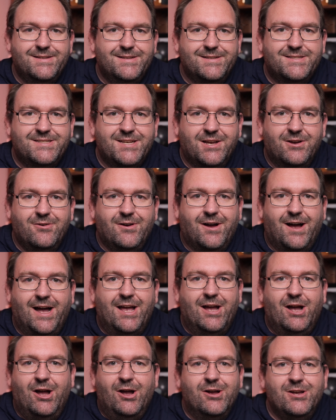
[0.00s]
So
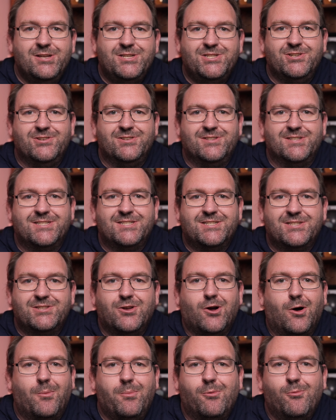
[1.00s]
I urge you to
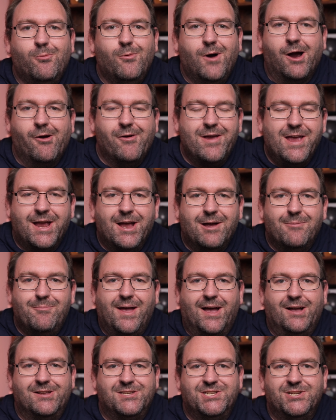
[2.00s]
stop worrying
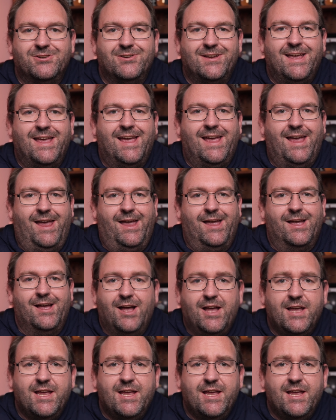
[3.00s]
about your gear.